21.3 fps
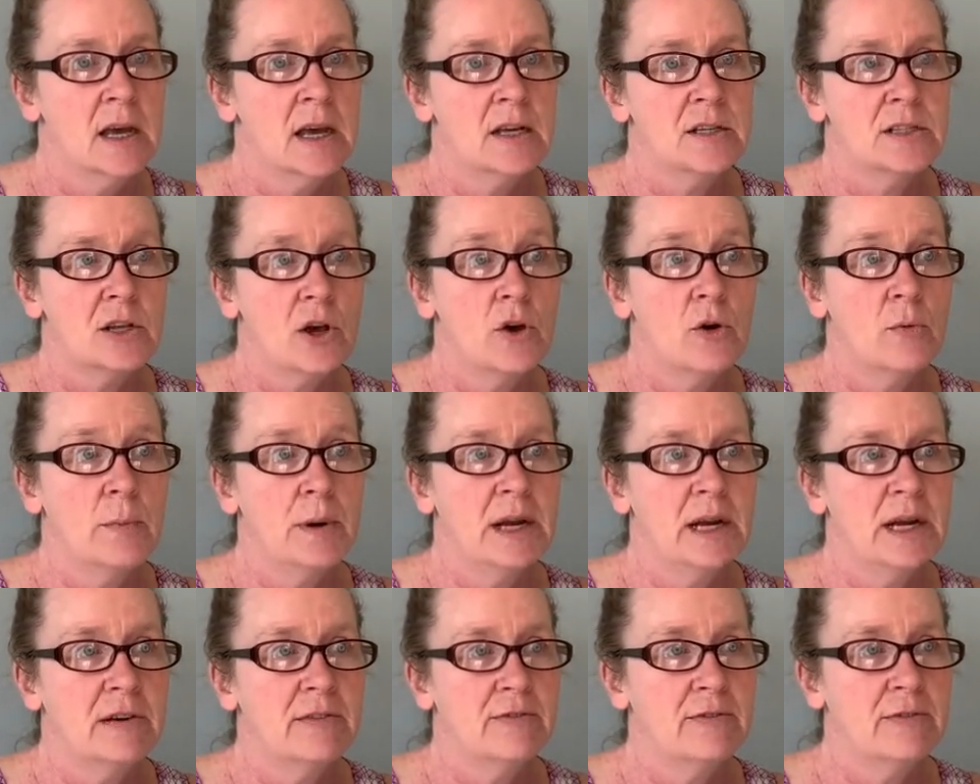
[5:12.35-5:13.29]
So, but
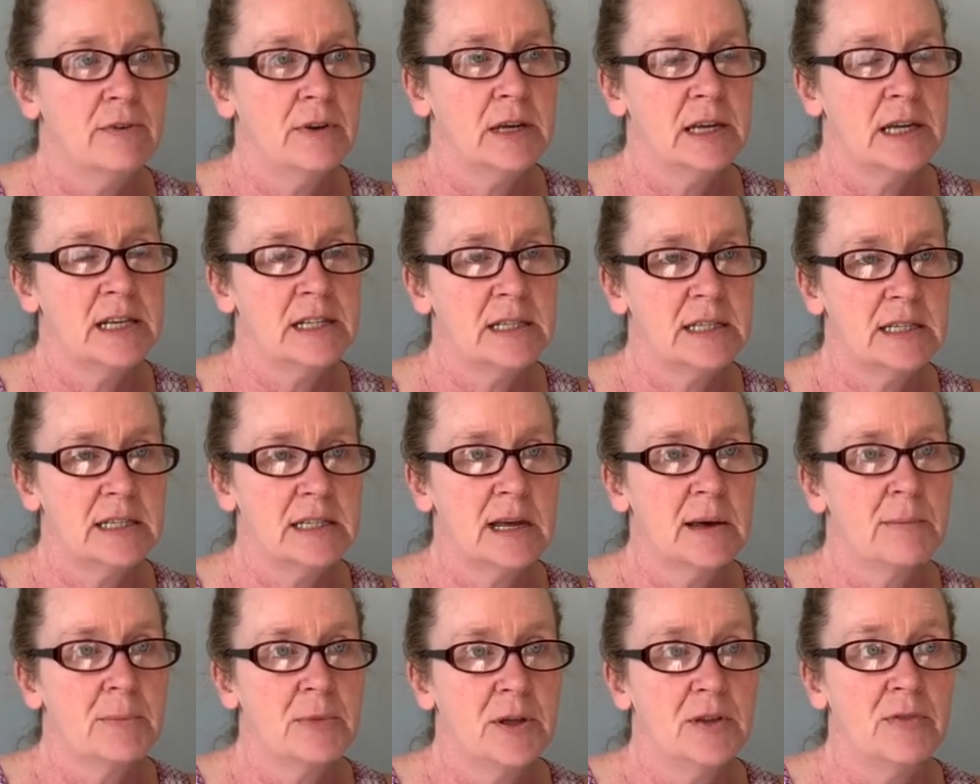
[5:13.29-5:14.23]
if it's
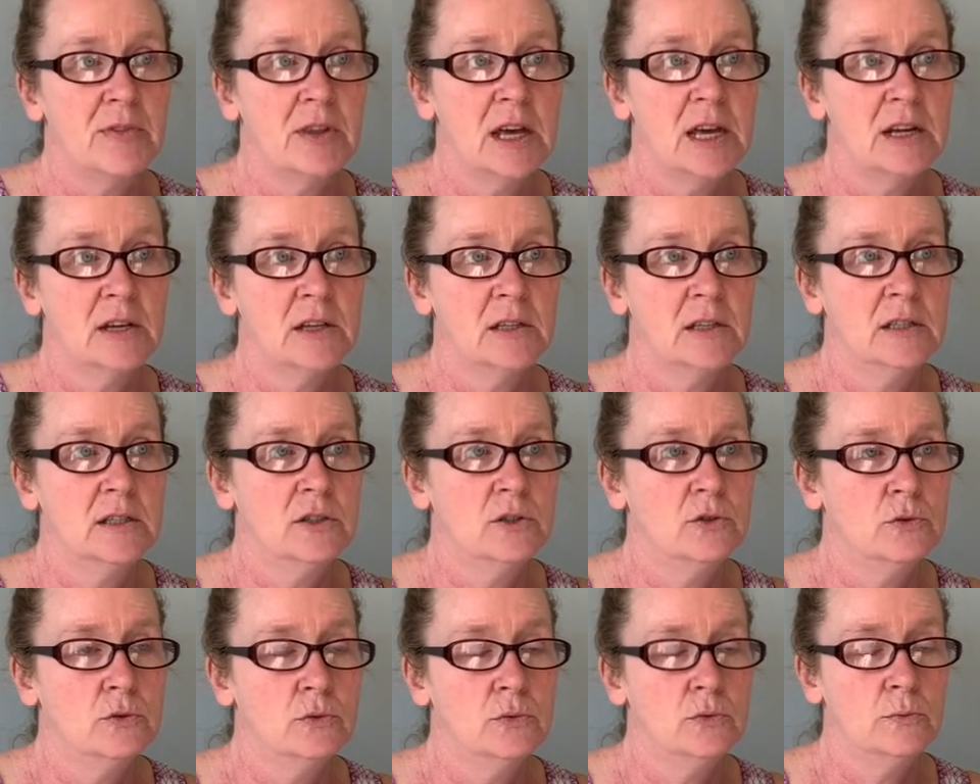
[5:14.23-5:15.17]
something that
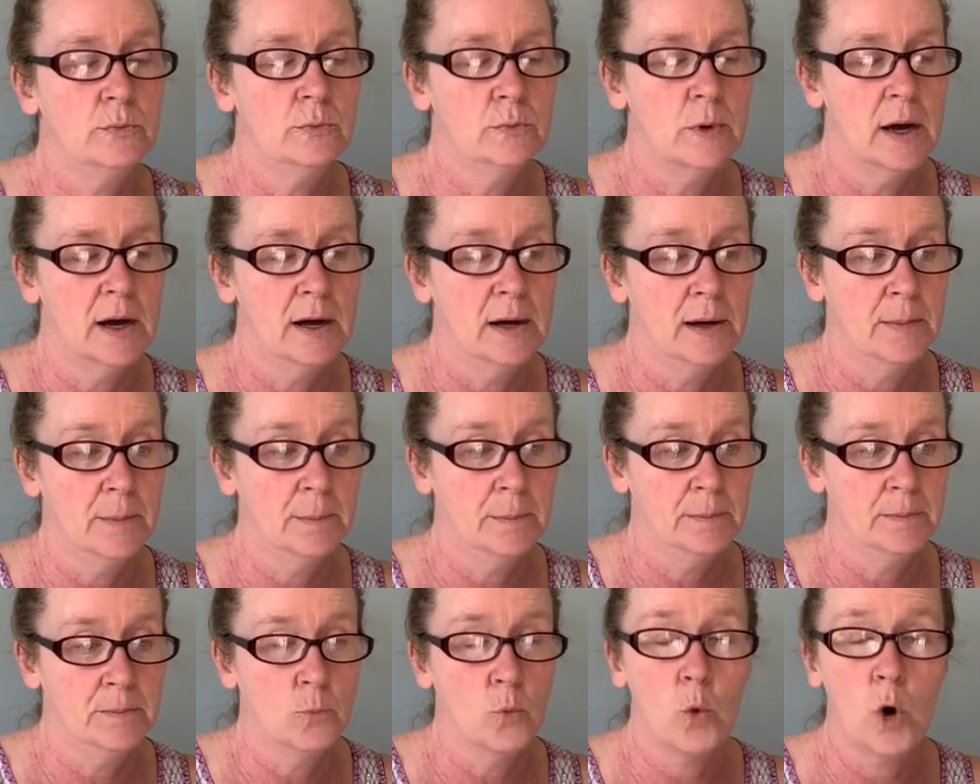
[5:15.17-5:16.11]
you
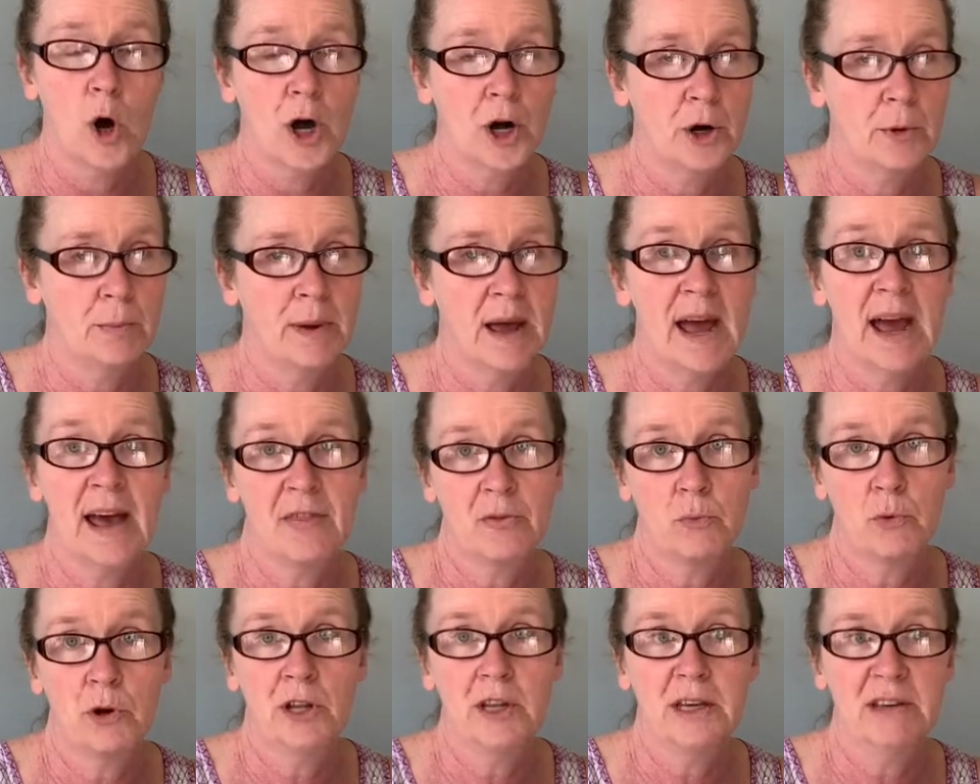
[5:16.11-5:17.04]
water bath
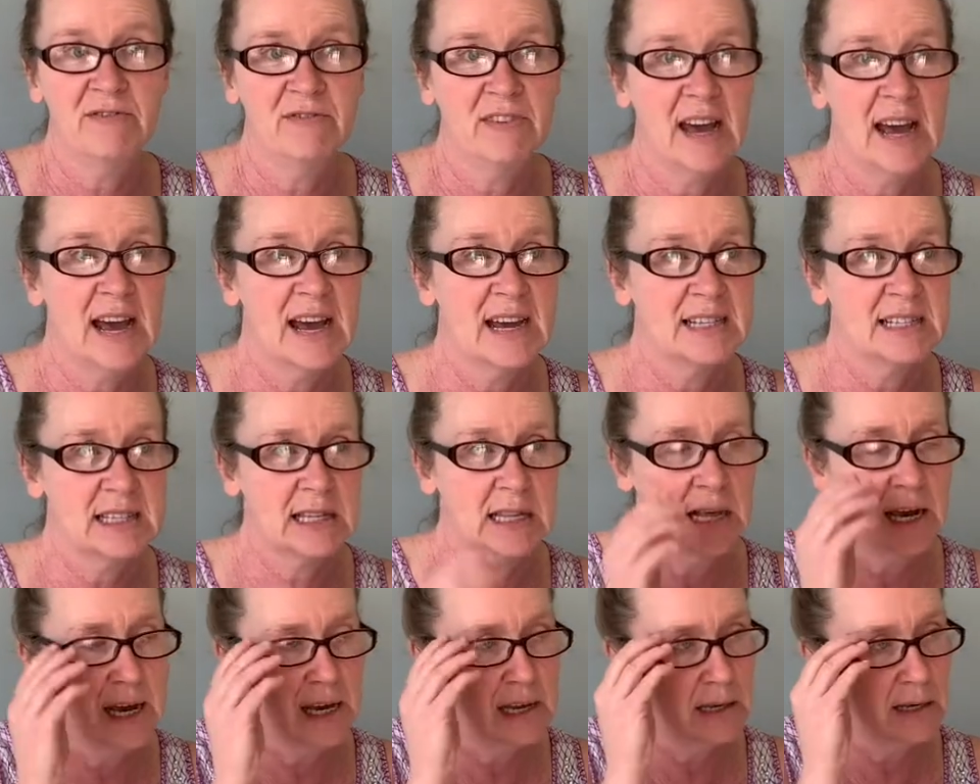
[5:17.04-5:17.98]
really fast,
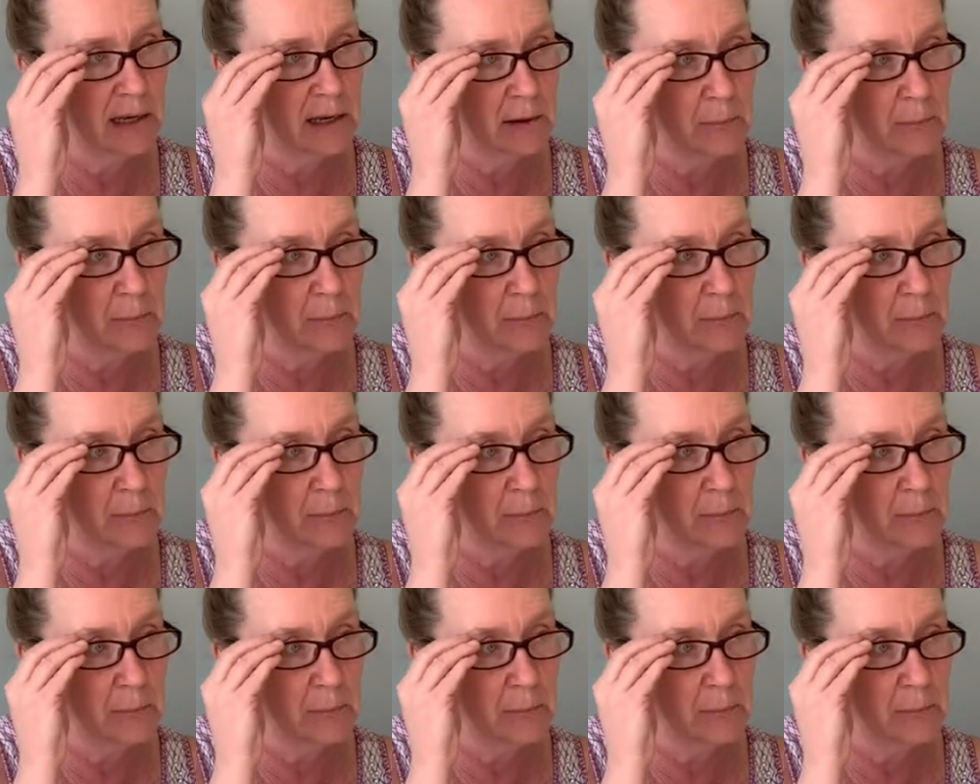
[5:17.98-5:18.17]
like